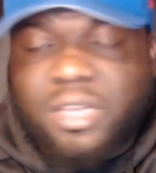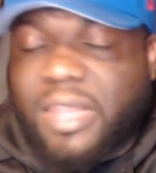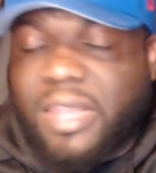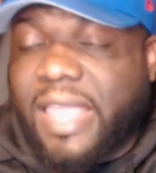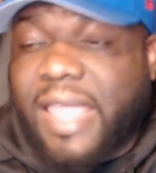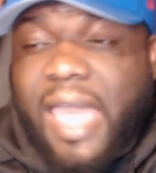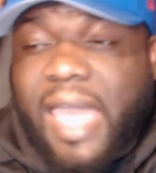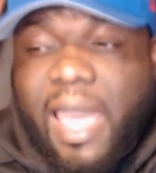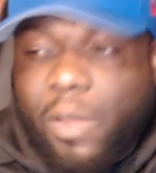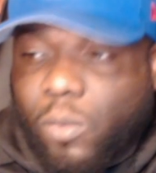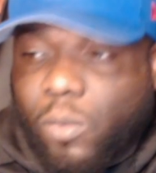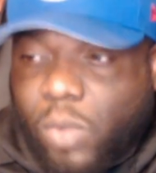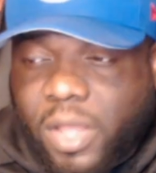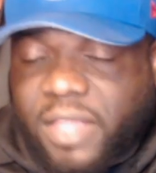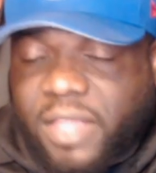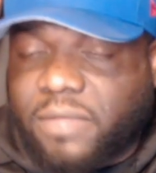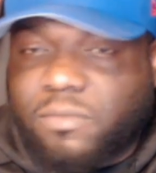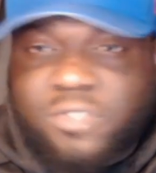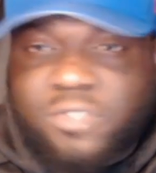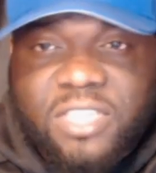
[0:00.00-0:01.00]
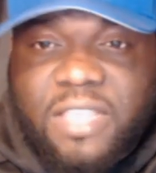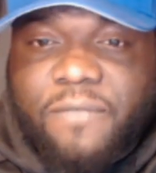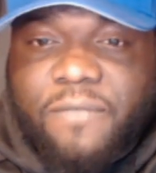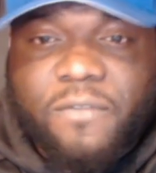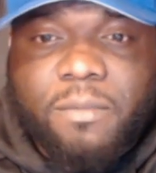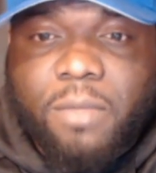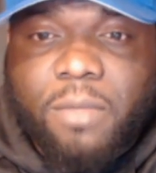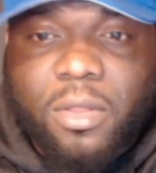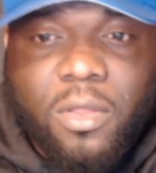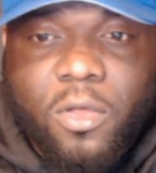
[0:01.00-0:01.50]
Like, I want
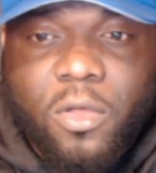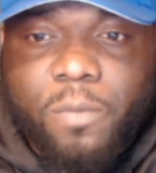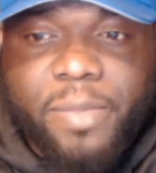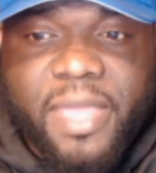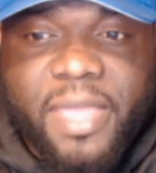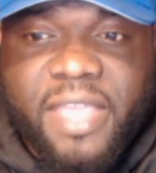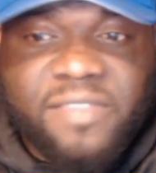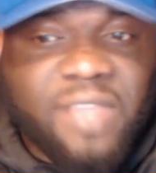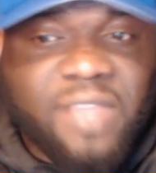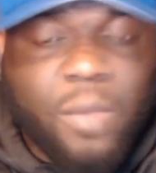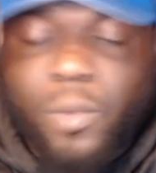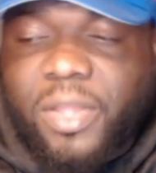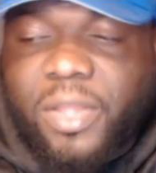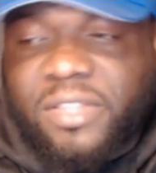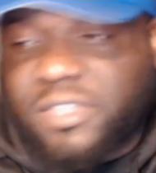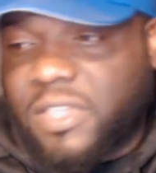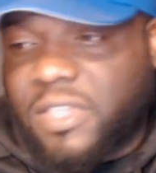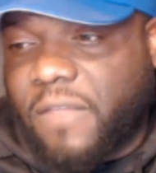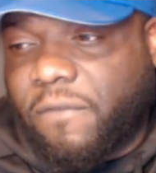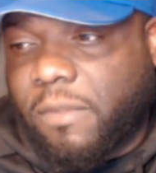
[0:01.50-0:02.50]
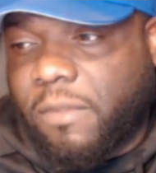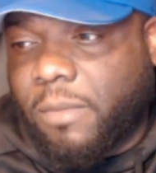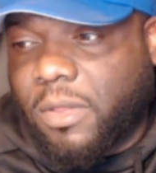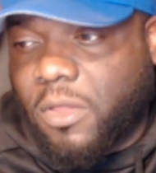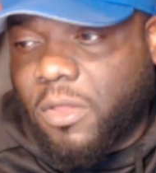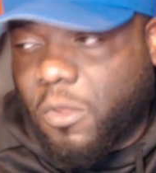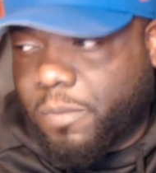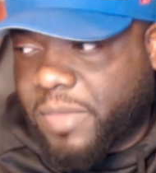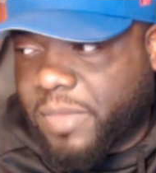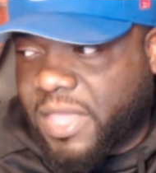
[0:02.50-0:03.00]
Teofimo Lopez. I want Teofimo
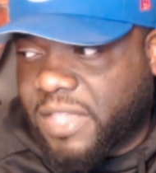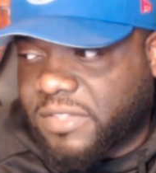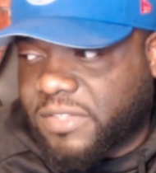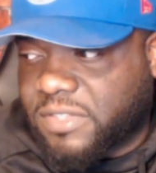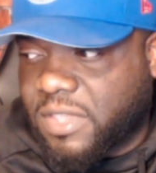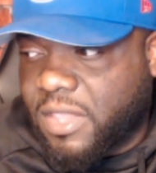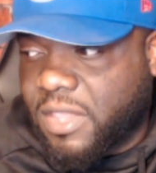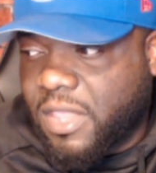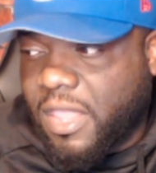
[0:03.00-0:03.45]
Lopez.